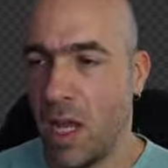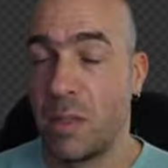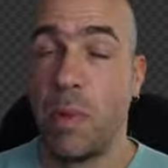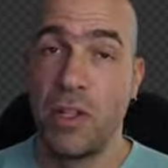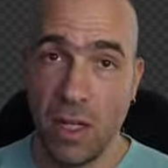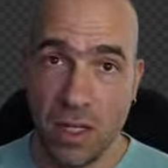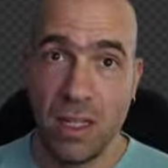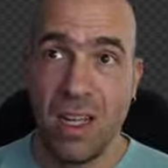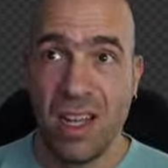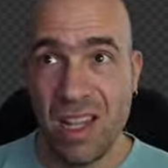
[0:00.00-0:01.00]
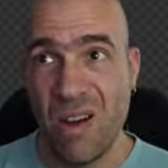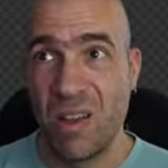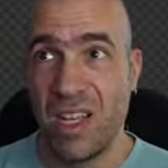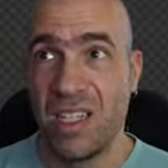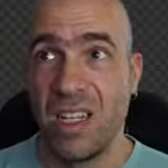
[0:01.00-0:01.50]
Especially
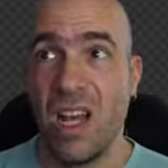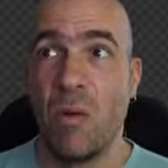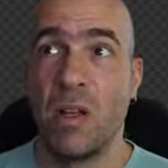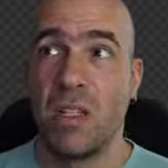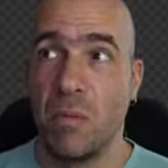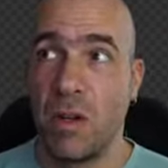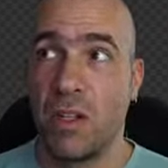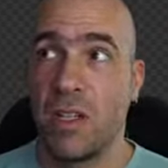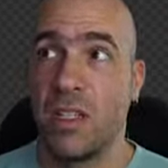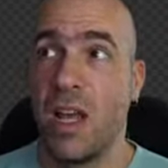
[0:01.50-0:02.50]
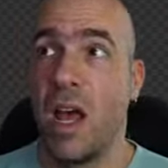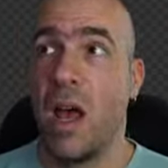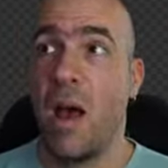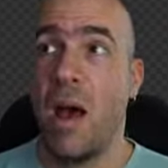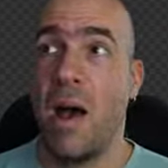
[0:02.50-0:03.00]
nowadays when ZBrush is
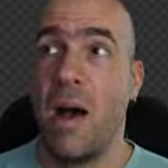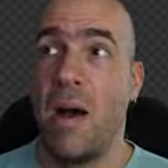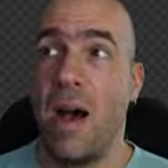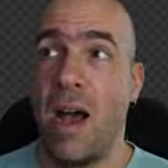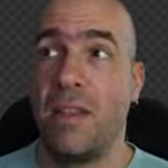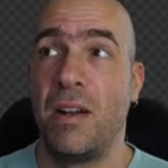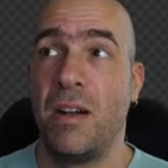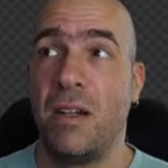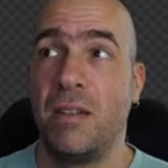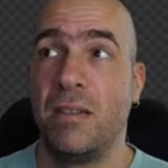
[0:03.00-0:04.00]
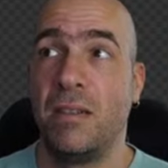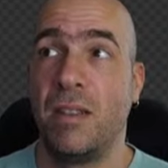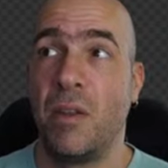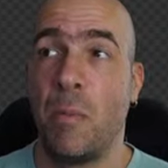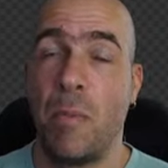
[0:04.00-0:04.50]
uh, either
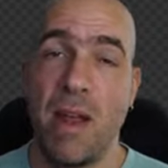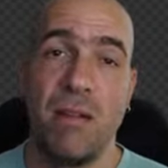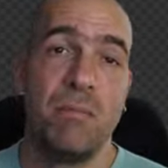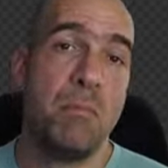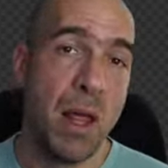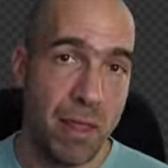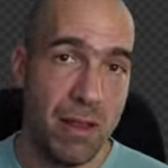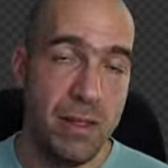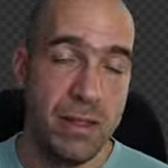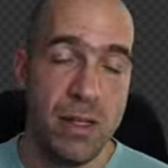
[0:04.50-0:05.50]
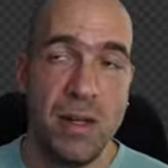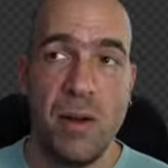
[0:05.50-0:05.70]
you pay monthly